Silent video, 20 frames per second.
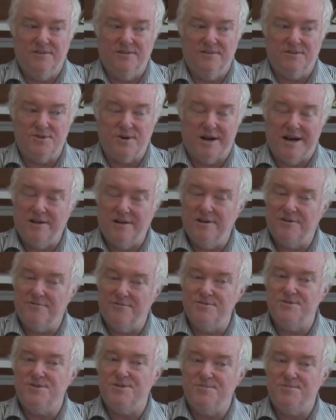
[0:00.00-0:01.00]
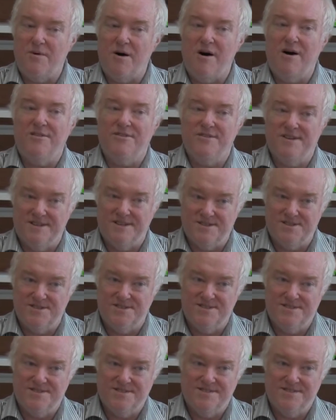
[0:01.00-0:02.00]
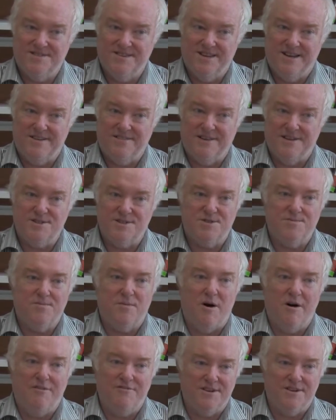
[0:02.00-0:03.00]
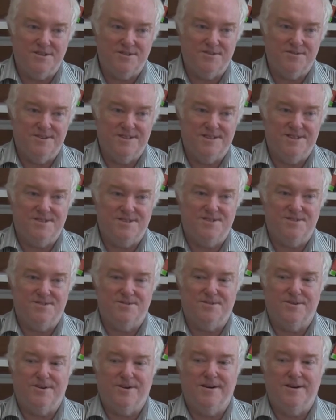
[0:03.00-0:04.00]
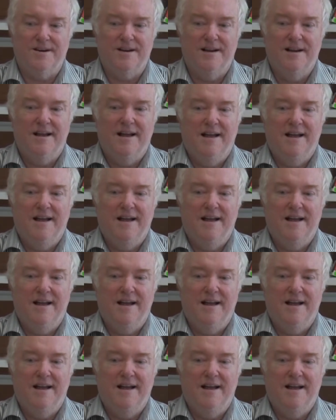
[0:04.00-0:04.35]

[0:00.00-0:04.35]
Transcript: try to look for small things, like small victories, or